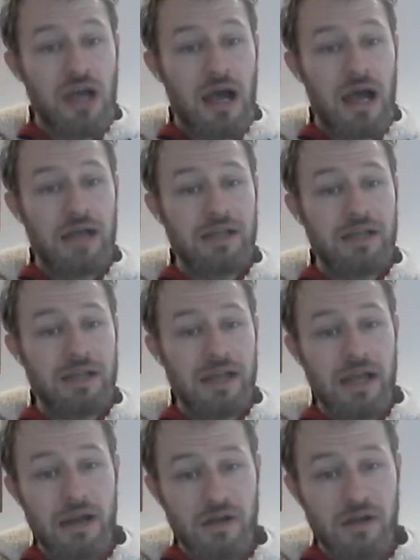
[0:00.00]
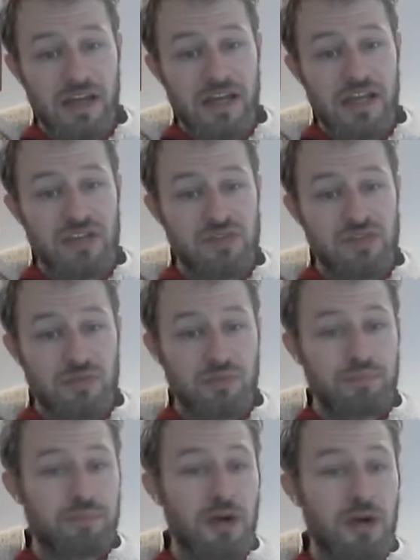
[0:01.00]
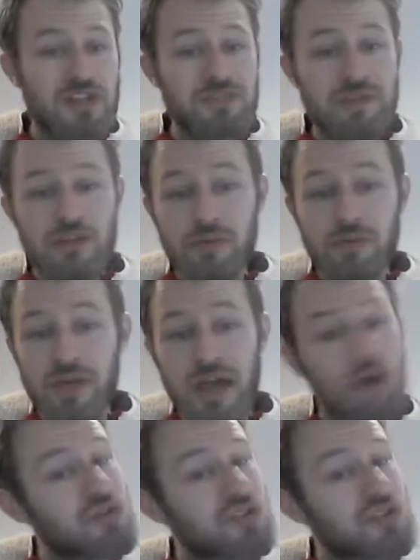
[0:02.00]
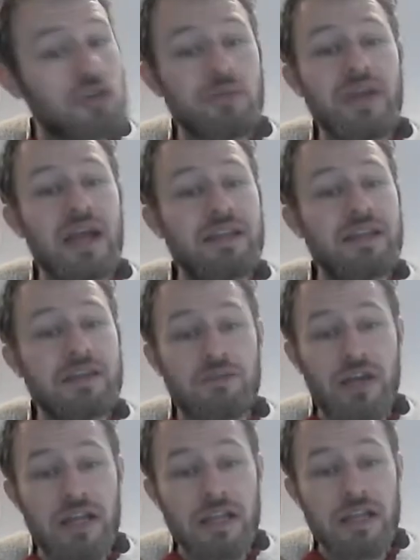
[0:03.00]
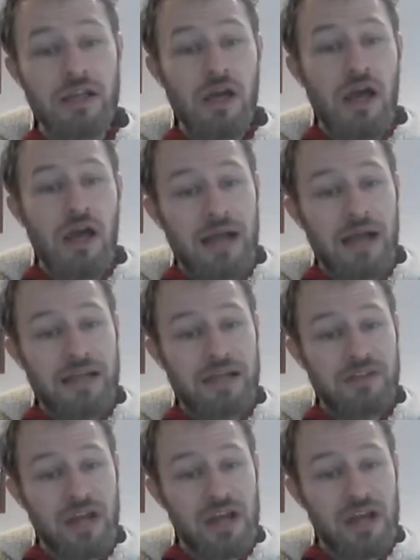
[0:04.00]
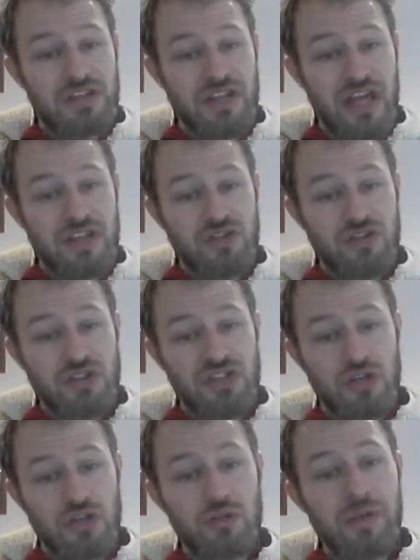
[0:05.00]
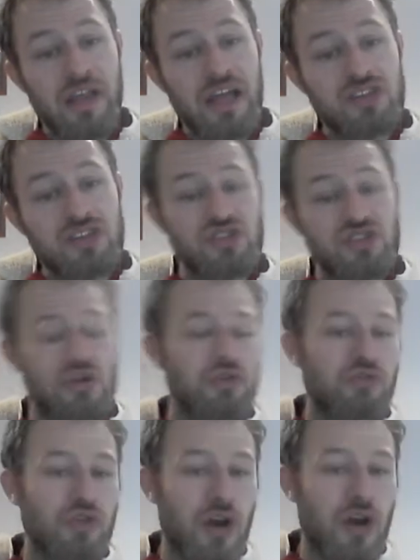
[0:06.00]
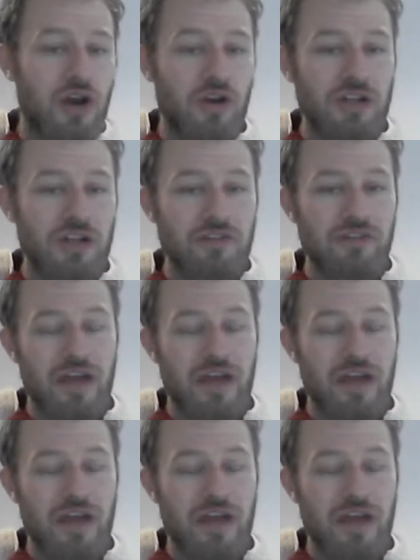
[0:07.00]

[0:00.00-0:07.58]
and then here is possibly could be a house, it could be anything really, and then there's an entrance. It could be an entrance or another kind of